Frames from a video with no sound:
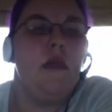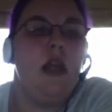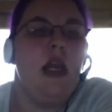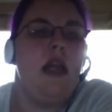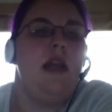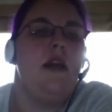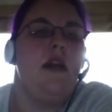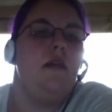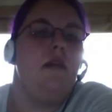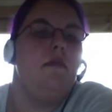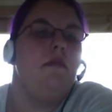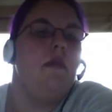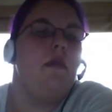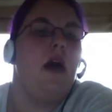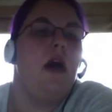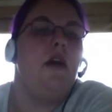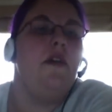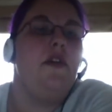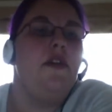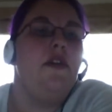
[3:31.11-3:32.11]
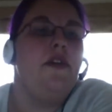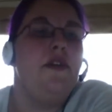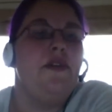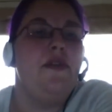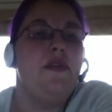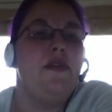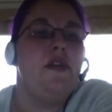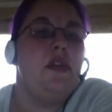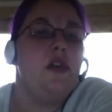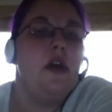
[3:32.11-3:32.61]
in other
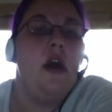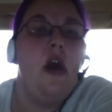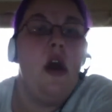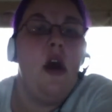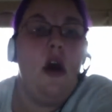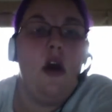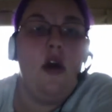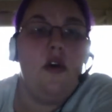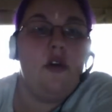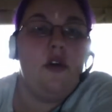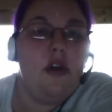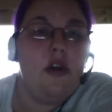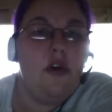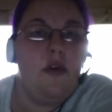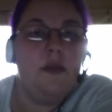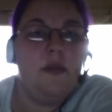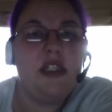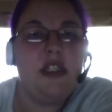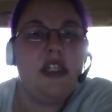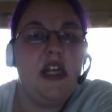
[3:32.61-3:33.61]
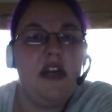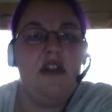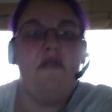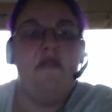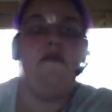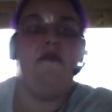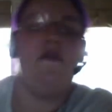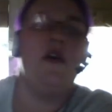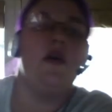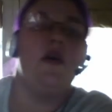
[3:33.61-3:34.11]
news, Oklahoma Senate
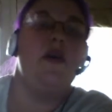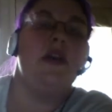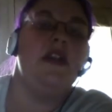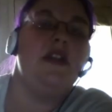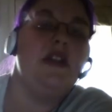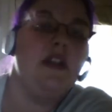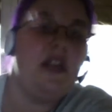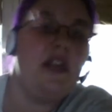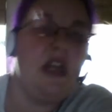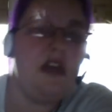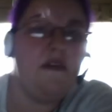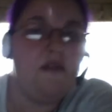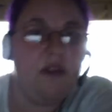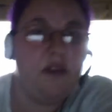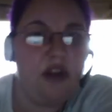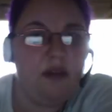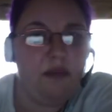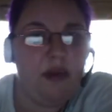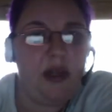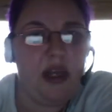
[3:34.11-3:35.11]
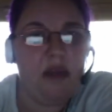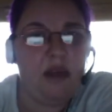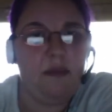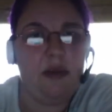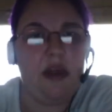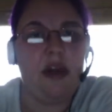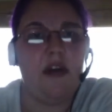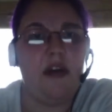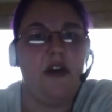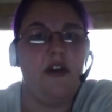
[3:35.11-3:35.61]
voted to defund Planned
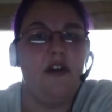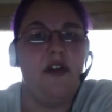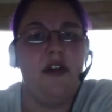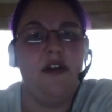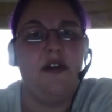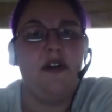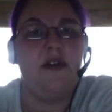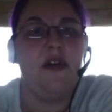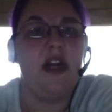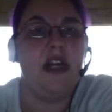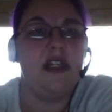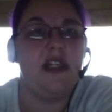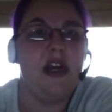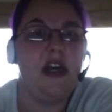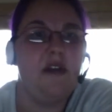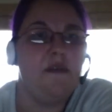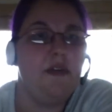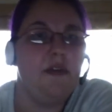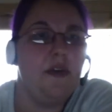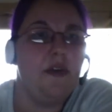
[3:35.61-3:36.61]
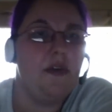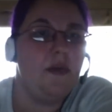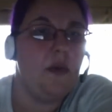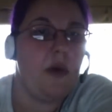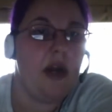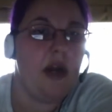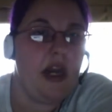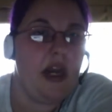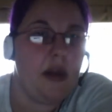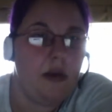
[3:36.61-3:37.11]
Parenthood two days after the
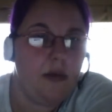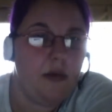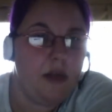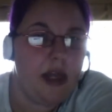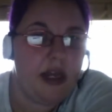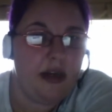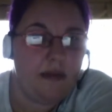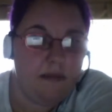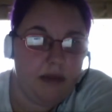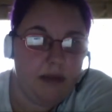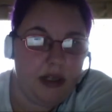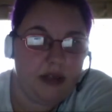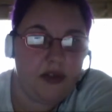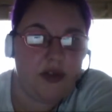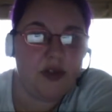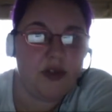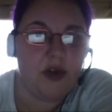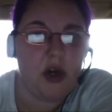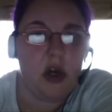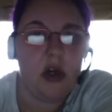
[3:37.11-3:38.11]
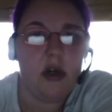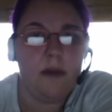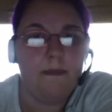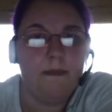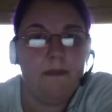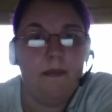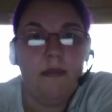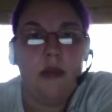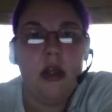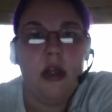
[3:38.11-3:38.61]
tornado that, that struck.
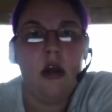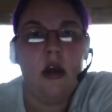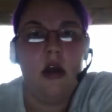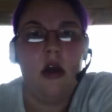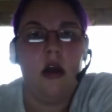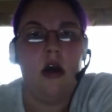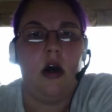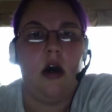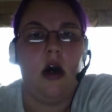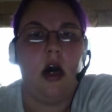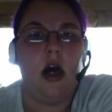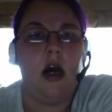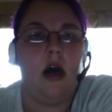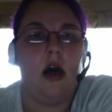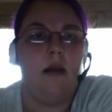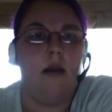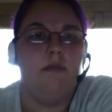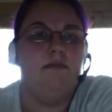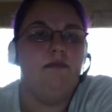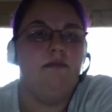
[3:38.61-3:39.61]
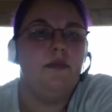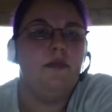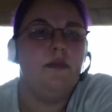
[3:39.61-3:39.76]
Um,